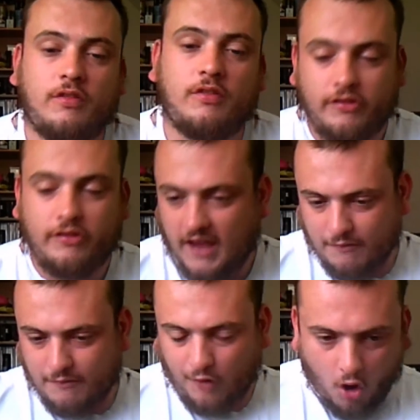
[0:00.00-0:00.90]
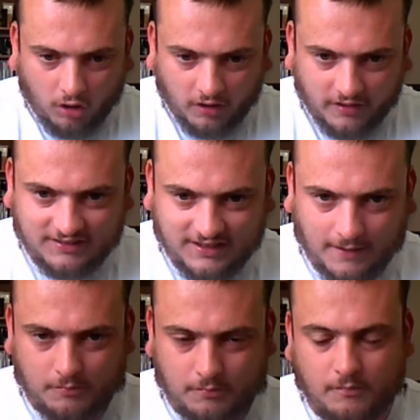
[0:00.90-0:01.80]
The aim of all of these
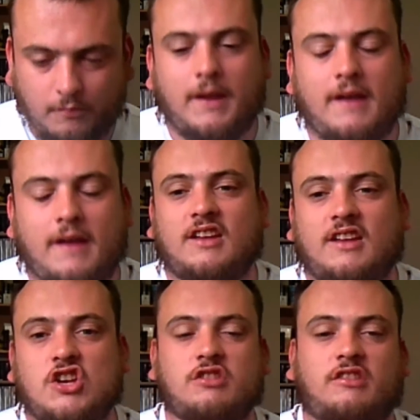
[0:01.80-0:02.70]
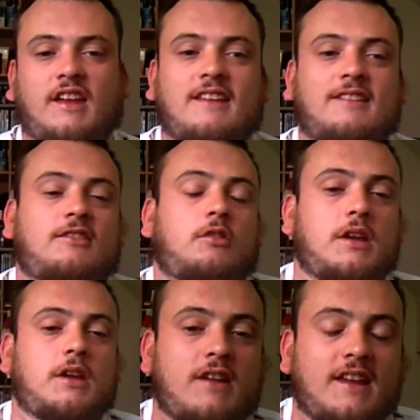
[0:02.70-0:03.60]
types of periodizations is to
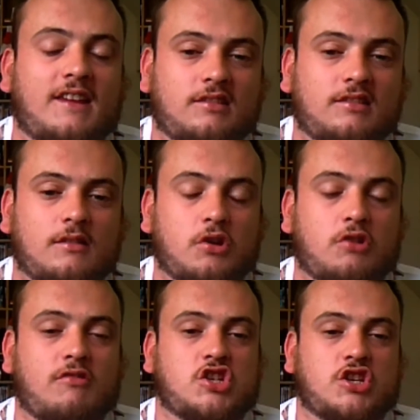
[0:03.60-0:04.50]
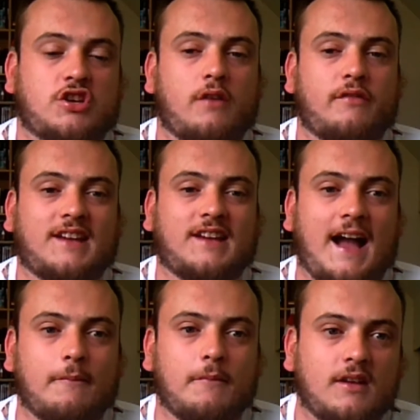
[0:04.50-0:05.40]
increase progression over
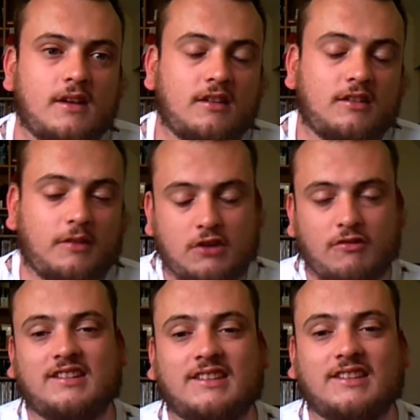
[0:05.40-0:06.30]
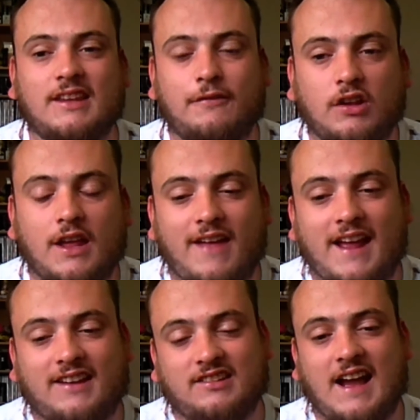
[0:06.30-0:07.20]
time, to increase the difficulty of
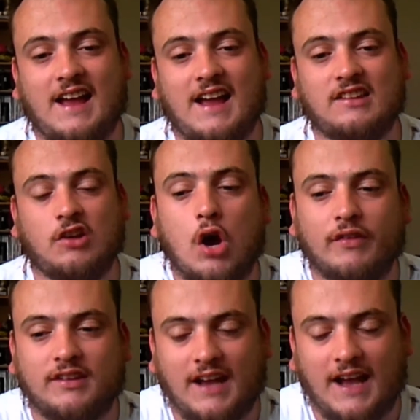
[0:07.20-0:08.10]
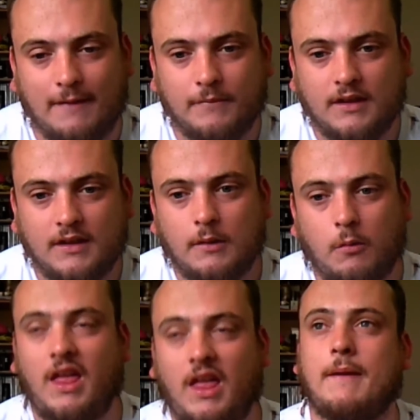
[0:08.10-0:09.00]
exercise over time,
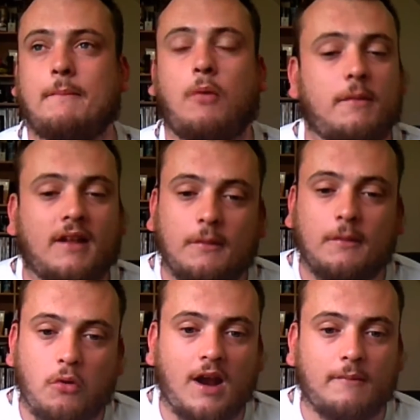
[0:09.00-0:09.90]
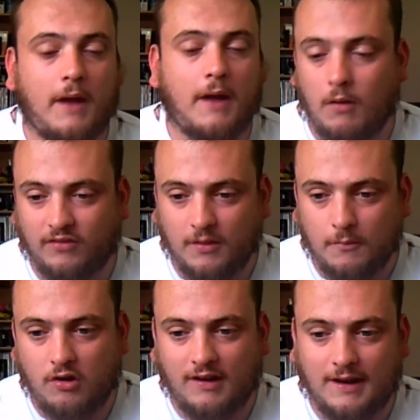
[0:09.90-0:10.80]
whether that be bodybuilding programs, powerlifting
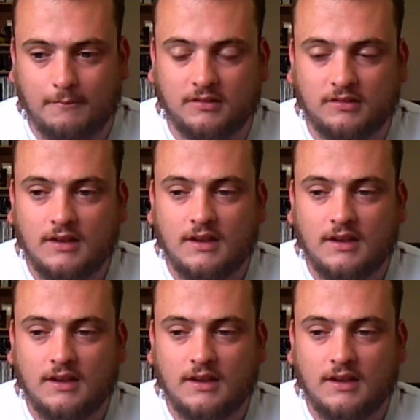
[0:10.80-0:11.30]
programs.